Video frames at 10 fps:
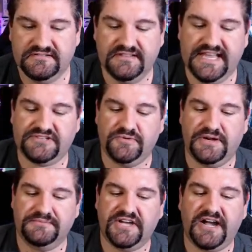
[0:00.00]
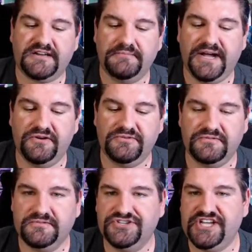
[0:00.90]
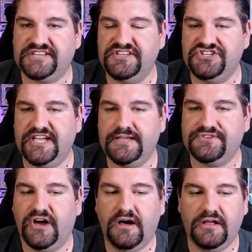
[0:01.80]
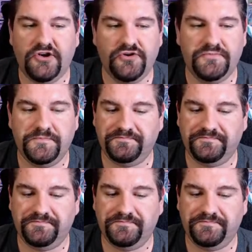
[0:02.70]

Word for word: That's what I'm talking about. Jesse James Holo.